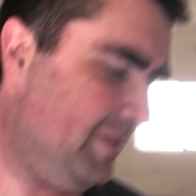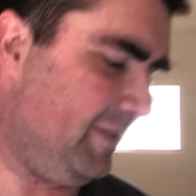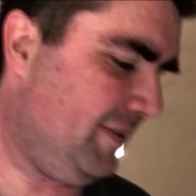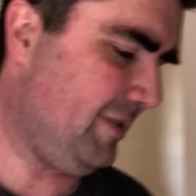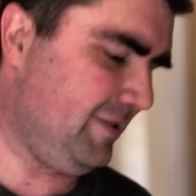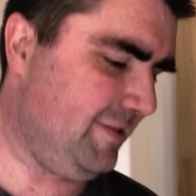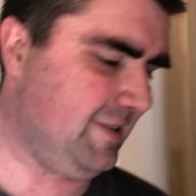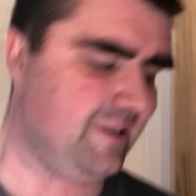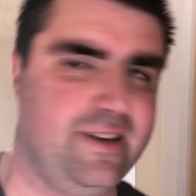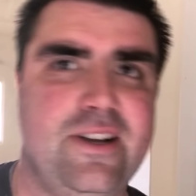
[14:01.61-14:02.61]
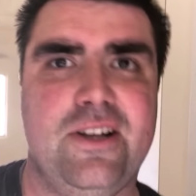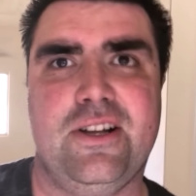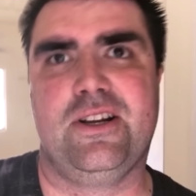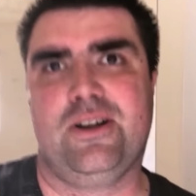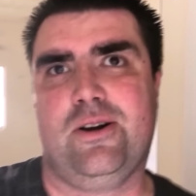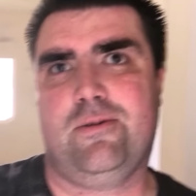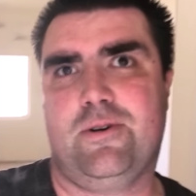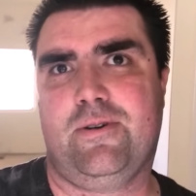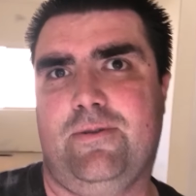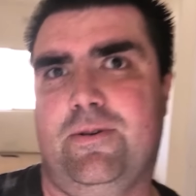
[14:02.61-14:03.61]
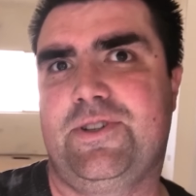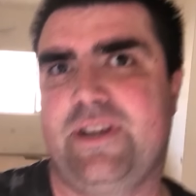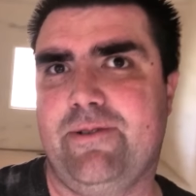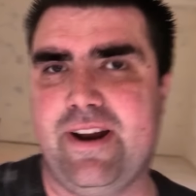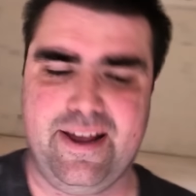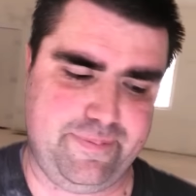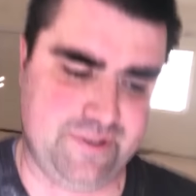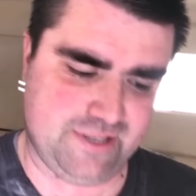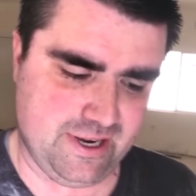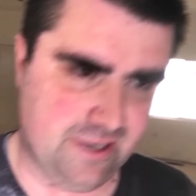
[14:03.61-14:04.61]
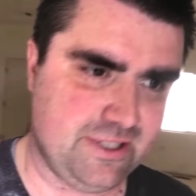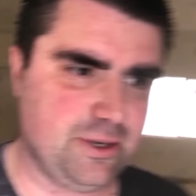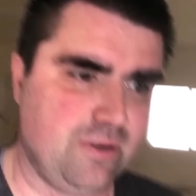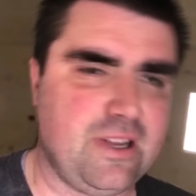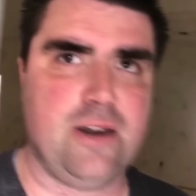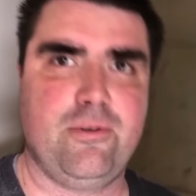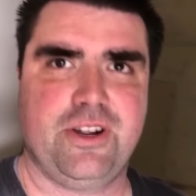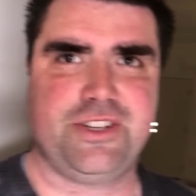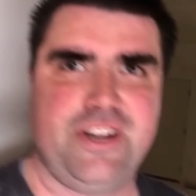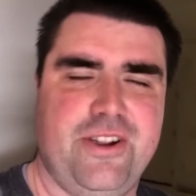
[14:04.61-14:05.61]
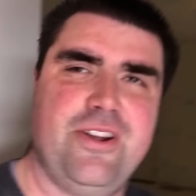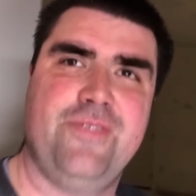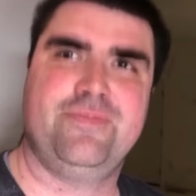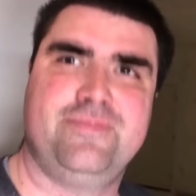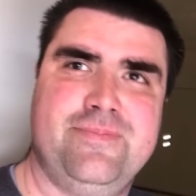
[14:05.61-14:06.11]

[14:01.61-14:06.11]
So uh, we'll, we'll see what happens. Still a lot of work to do.